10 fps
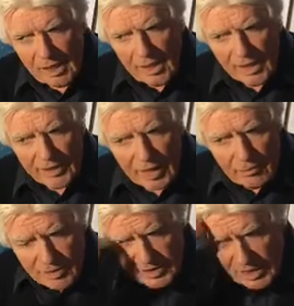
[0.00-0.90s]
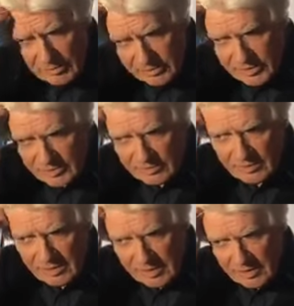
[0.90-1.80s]
And I was able to,
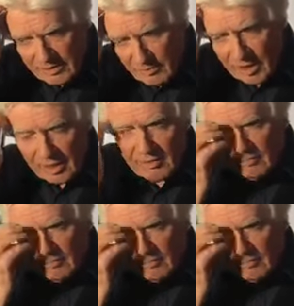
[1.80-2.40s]
well,